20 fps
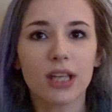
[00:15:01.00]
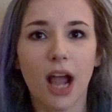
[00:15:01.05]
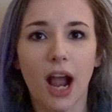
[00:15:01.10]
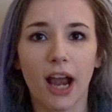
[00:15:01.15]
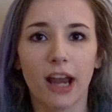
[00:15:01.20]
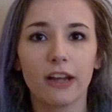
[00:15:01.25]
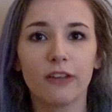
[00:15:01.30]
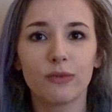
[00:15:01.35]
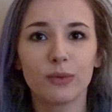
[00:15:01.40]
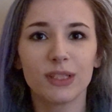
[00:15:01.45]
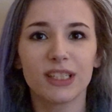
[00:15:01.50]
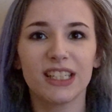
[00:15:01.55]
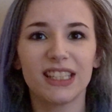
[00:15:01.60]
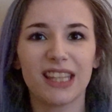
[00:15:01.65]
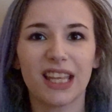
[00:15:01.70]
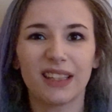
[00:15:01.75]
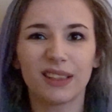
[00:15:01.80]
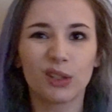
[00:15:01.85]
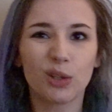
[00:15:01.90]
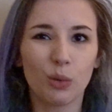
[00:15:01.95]
kind of was like
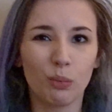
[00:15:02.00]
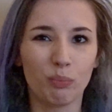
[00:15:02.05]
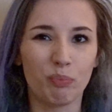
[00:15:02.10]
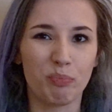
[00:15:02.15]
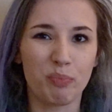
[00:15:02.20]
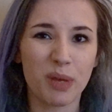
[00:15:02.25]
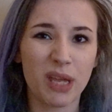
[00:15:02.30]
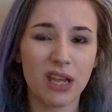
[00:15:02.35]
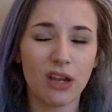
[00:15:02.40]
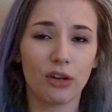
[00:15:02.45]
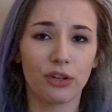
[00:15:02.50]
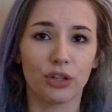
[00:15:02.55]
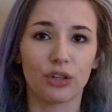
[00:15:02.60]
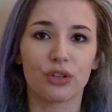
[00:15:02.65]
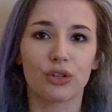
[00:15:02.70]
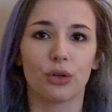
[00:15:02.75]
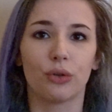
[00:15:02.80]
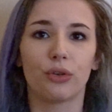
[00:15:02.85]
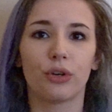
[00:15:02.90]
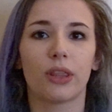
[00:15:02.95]
that little bee on your
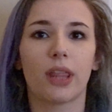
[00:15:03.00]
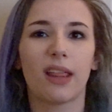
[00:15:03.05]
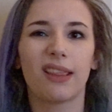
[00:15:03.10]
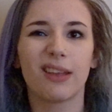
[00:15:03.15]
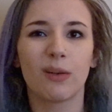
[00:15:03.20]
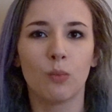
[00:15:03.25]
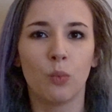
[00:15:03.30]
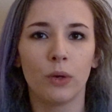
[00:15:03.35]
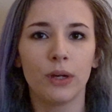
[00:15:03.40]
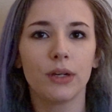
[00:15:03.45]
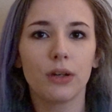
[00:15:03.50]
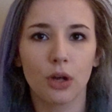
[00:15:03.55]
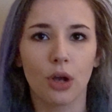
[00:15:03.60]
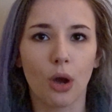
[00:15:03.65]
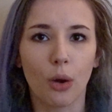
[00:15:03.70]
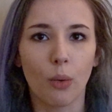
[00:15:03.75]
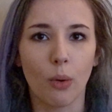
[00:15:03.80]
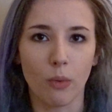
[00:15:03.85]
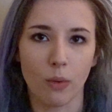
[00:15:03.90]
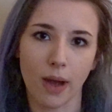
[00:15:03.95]
shoulder that like wouldn't
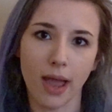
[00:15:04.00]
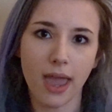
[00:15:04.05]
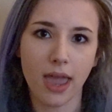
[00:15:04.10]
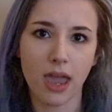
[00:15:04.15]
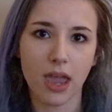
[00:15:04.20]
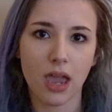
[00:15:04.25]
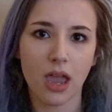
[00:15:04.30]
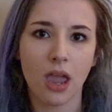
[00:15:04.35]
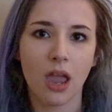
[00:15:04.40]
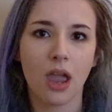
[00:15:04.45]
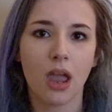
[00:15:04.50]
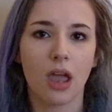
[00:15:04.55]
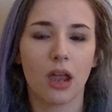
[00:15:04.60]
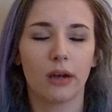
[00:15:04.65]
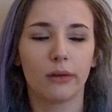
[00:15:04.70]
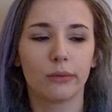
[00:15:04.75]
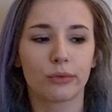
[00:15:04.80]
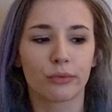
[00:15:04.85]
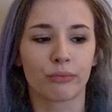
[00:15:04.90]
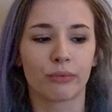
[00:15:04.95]
go away,
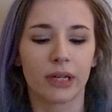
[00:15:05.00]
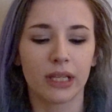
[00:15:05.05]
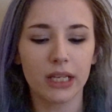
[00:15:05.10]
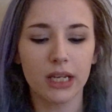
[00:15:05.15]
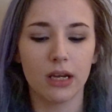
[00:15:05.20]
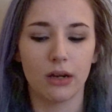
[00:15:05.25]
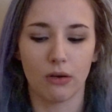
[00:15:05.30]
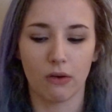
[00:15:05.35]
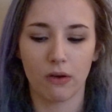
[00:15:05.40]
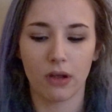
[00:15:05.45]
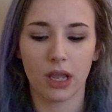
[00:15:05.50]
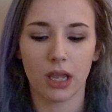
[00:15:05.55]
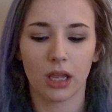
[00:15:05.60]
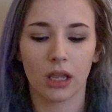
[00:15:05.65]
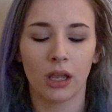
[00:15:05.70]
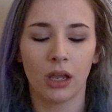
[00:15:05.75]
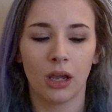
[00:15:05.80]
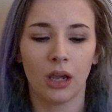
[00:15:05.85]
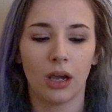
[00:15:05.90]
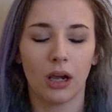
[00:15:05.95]
and it was really annoying.